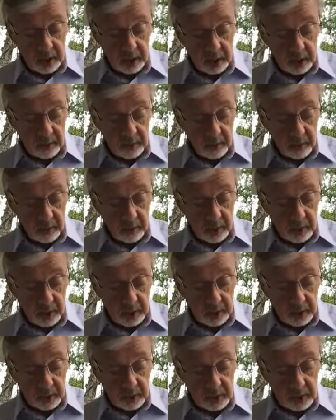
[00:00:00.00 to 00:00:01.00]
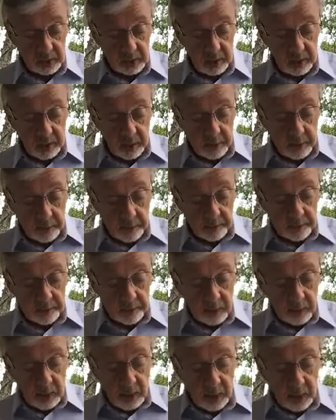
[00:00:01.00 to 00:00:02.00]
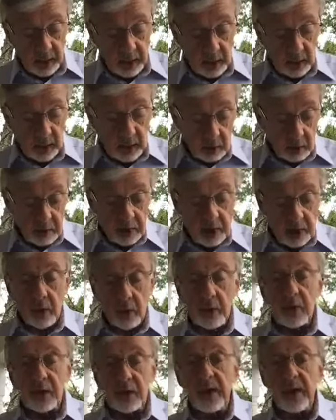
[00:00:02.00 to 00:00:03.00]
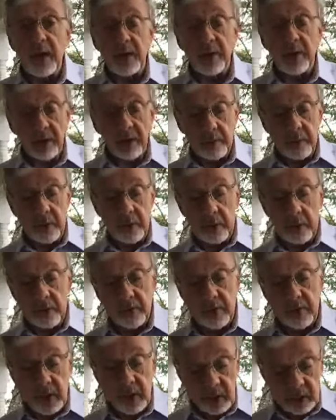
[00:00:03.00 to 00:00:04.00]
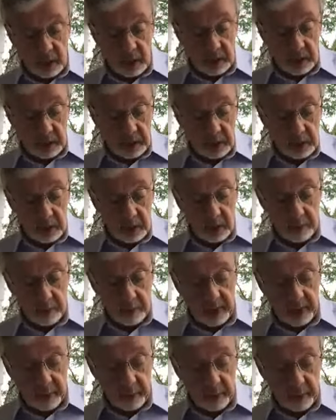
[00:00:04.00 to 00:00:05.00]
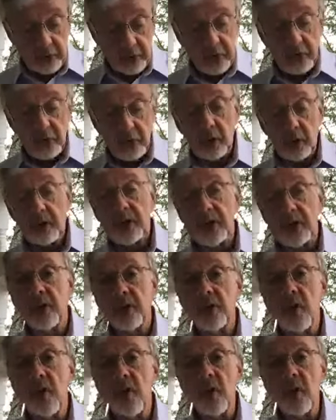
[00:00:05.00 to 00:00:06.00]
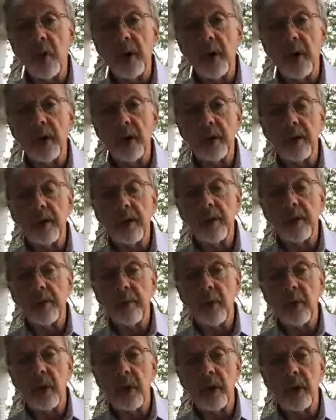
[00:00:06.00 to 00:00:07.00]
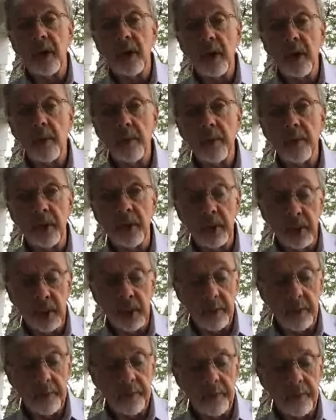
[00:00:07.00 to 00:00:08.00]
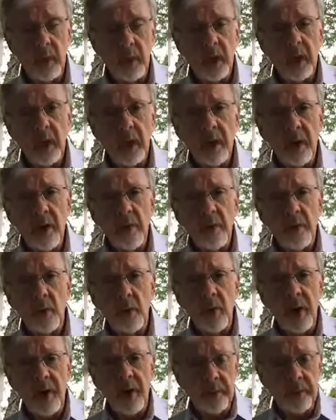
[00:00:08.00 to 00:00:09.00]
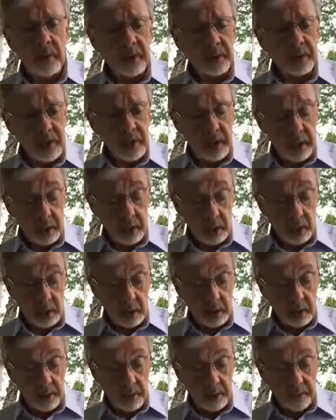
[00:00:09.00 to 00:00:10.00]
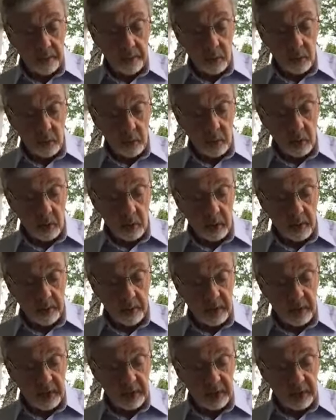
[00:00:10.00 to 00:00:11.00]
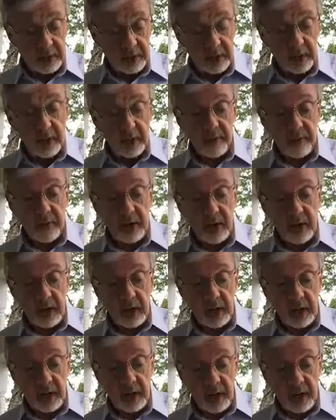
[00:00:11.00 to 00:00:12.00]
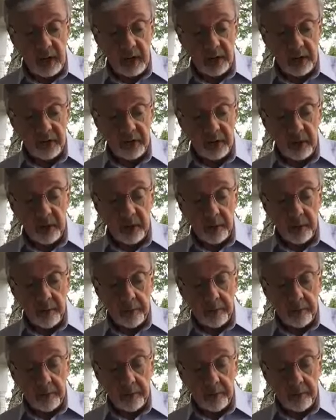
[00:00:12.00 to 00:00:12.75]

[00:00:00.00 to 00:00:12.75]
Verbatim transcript: deliver us. And he goes on to say some other things about the church in Corinth uh, helping them. The reference here for this event in Asia